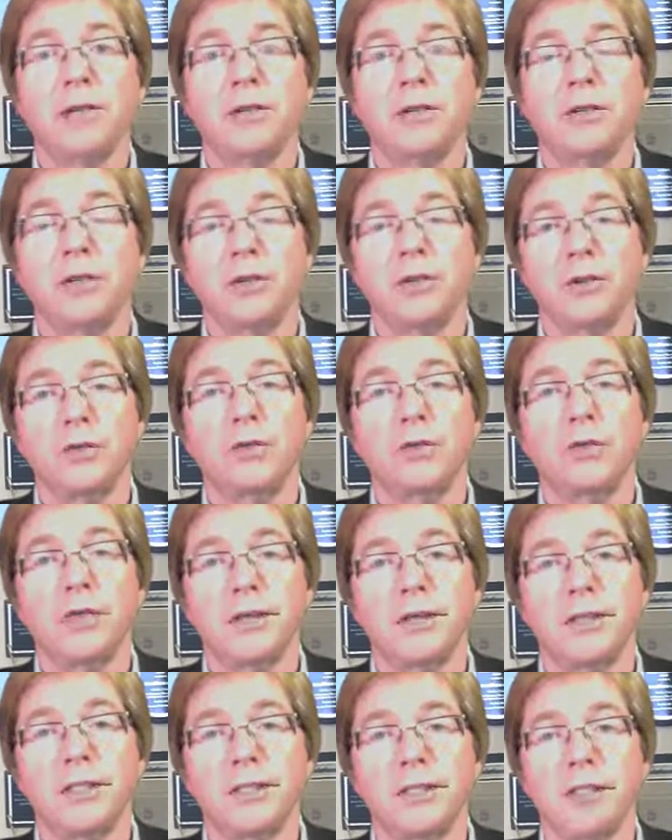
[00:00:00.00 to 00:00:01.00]
to student
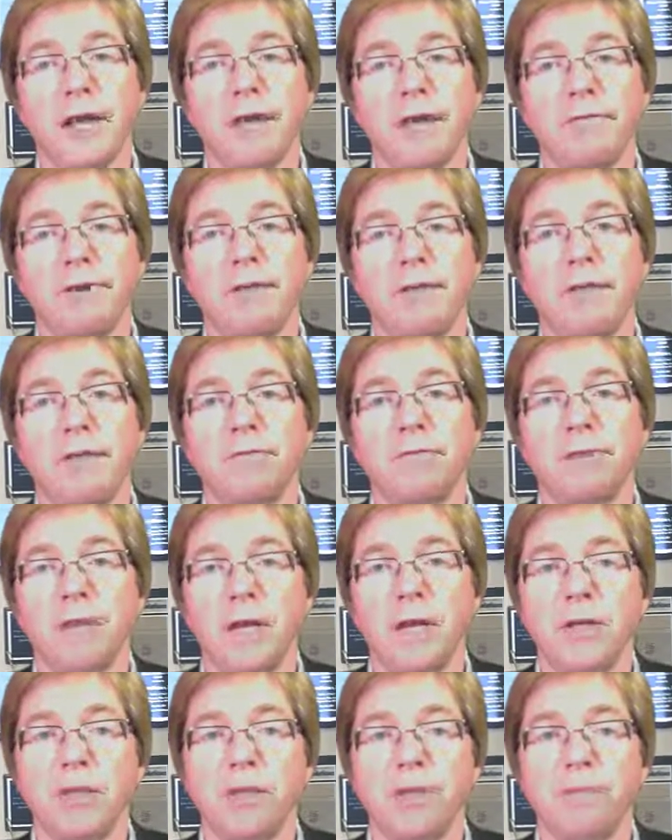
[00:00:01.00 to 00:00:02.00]
and staff
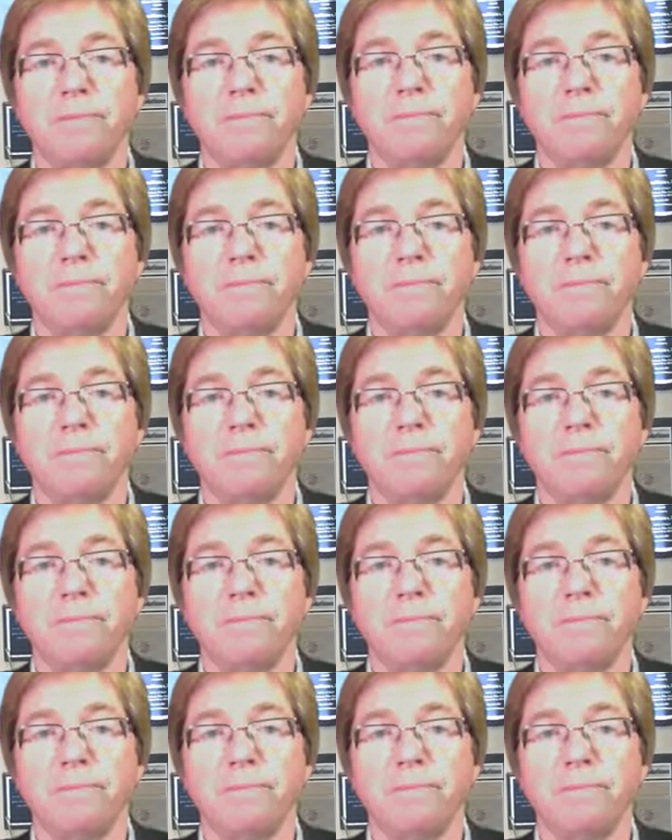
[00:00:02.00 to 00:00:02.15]
identification.